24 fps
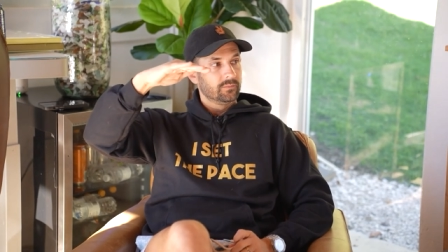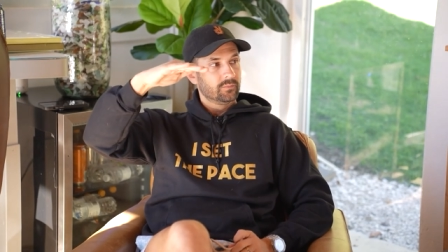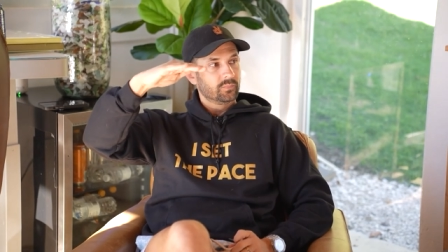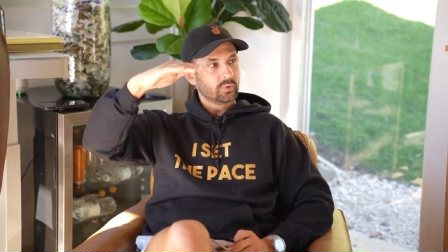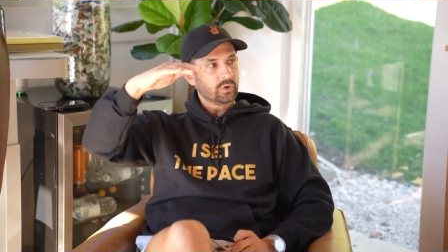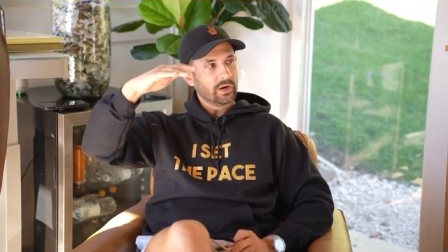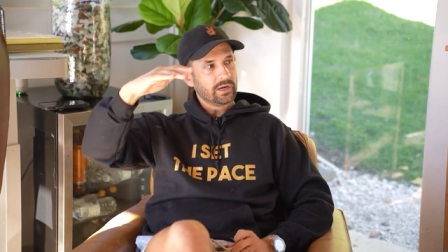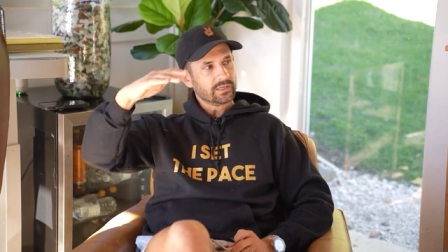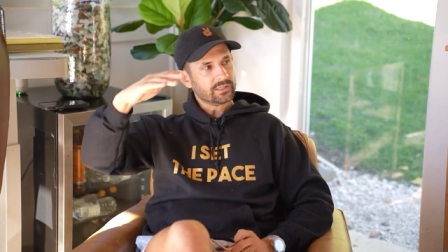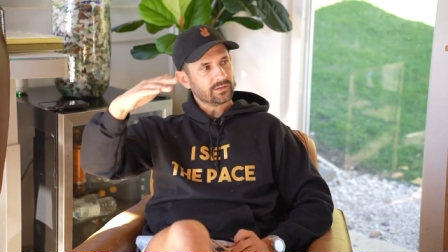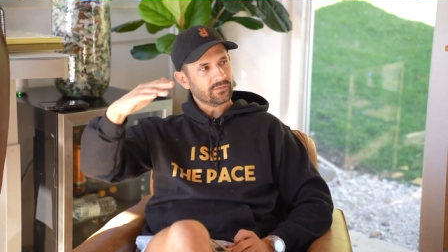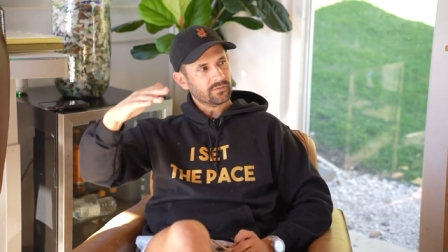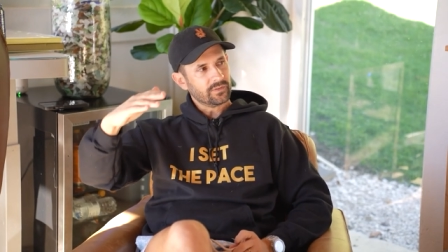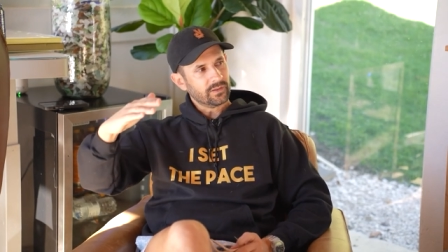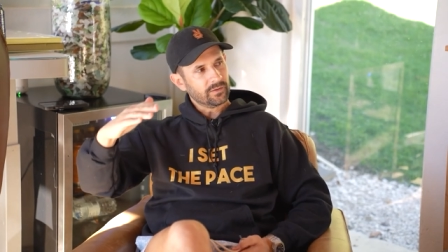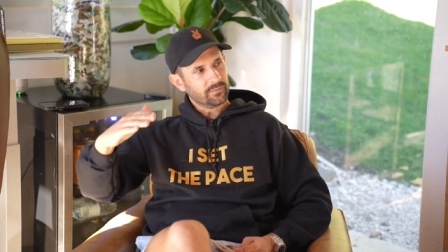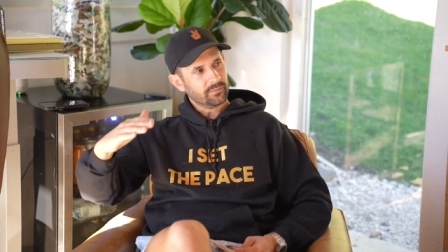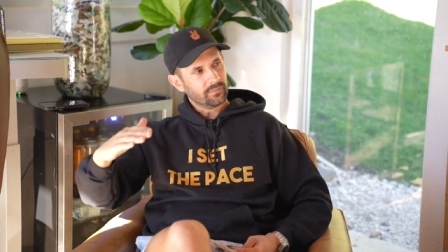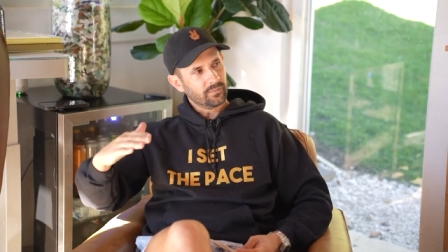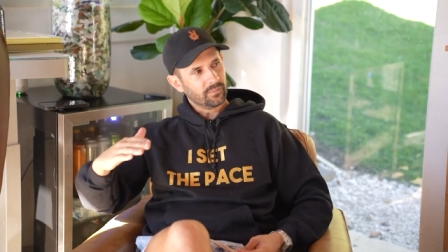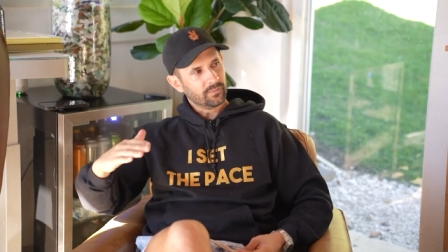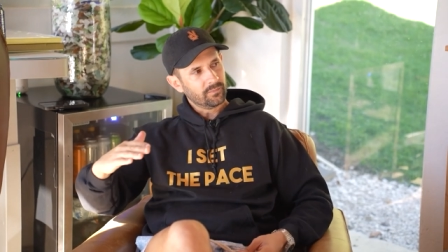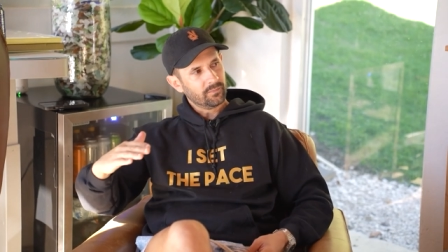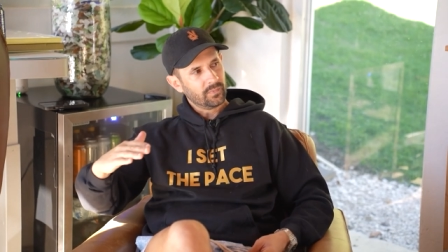price of
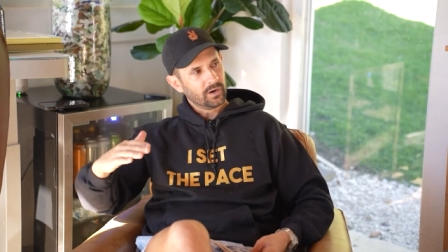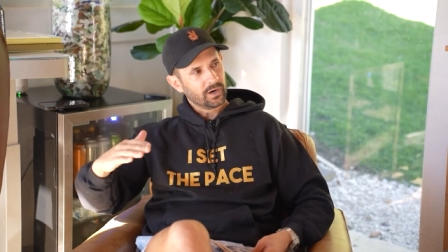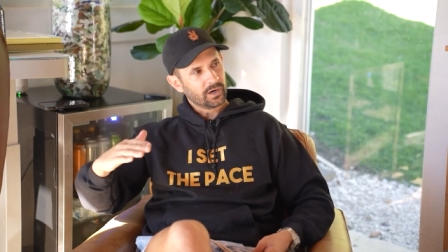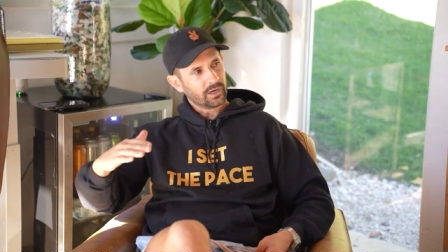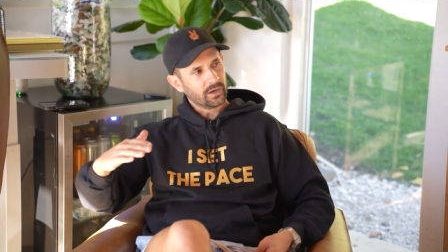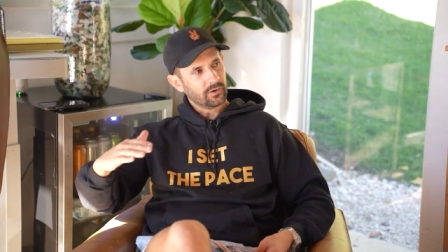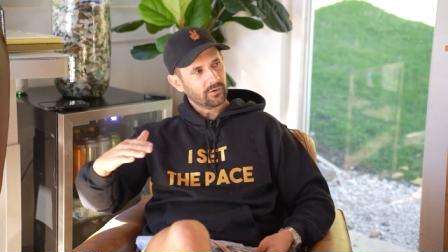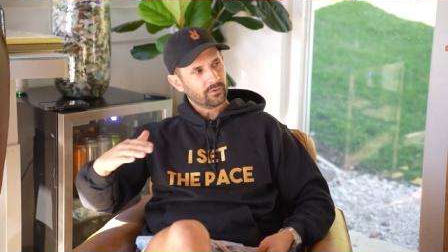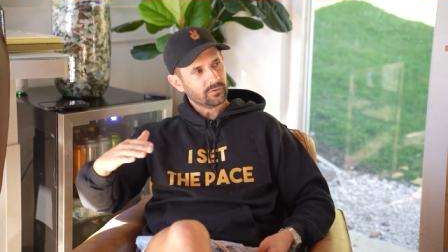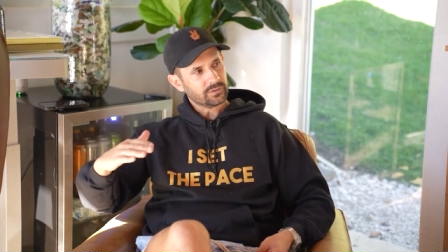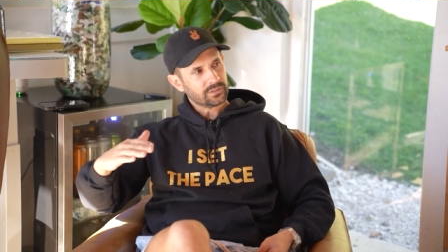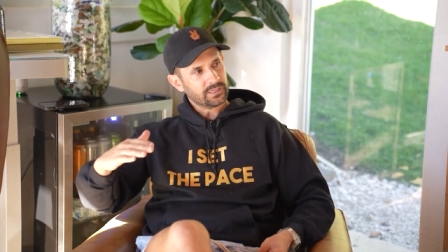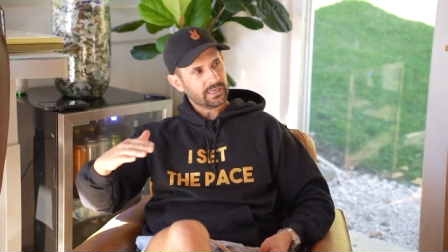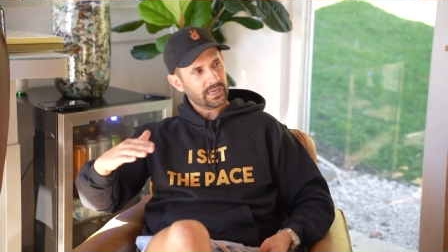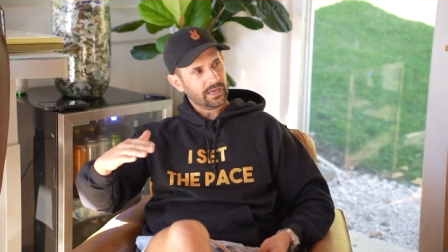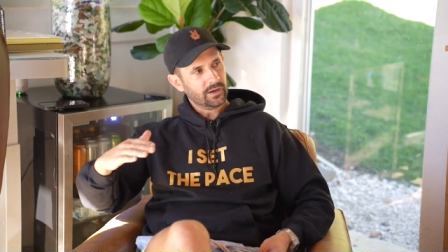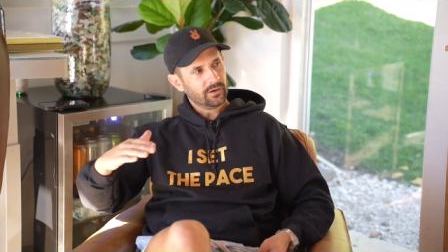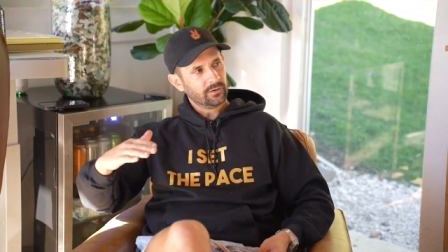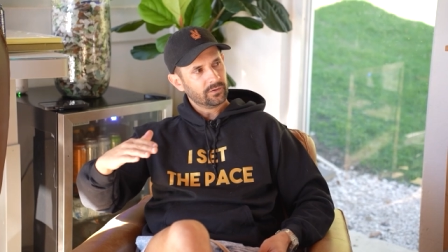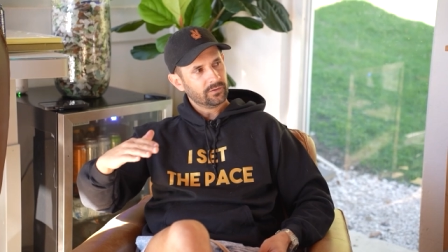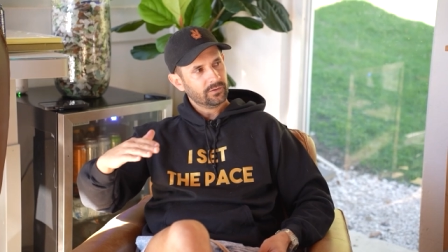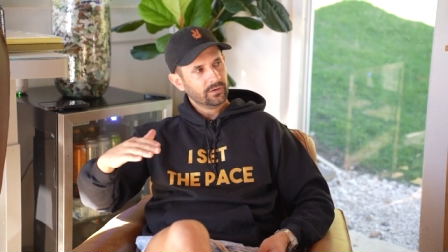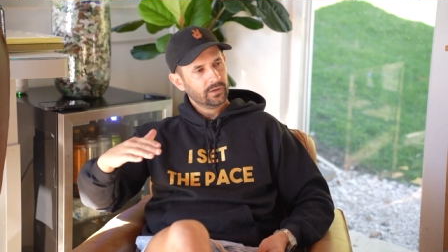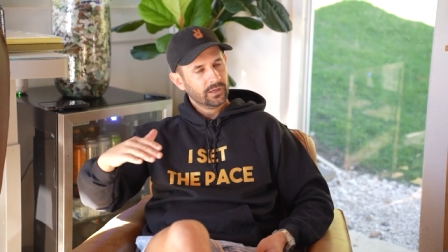the market goes
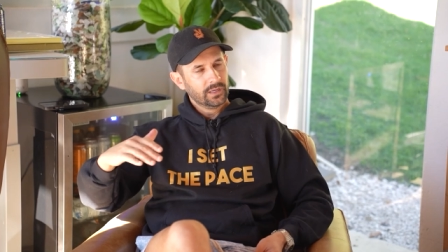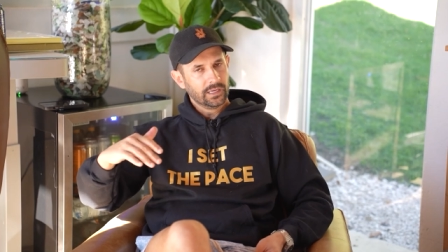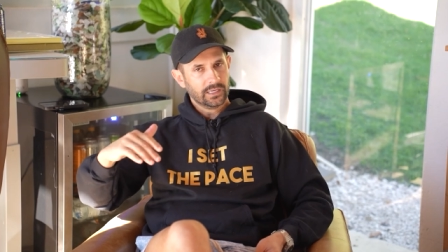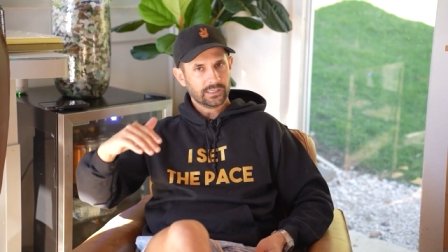down.